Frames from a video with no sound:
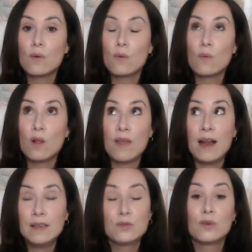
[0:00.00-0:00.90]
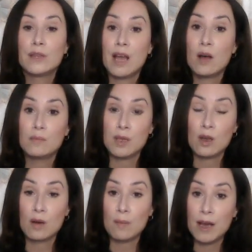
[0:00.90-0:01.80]
well, that has really helped me
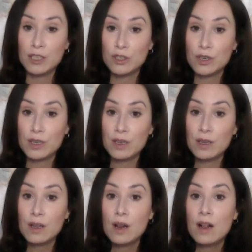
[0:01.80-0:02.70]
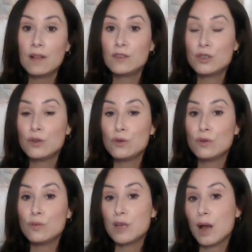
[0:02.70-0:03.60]
on my journey
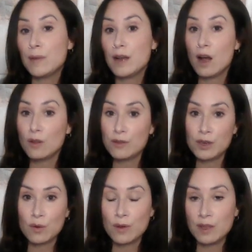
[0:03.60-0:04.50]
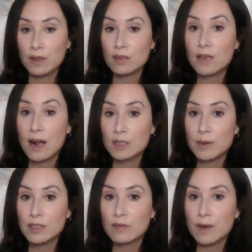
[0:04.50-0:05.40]
to becoming healthier within this
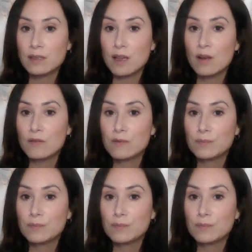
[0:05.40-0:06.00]
aspect of myself.